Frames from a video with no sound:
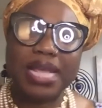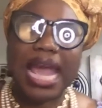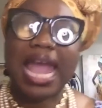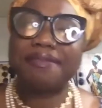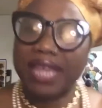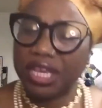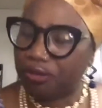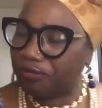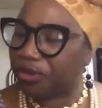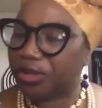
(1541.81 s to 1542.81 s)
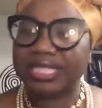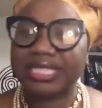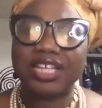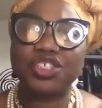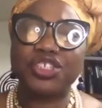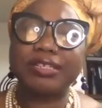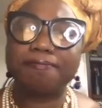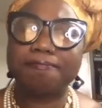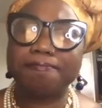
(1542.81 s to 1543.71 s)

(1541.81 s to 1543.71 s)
I thank you for your attention.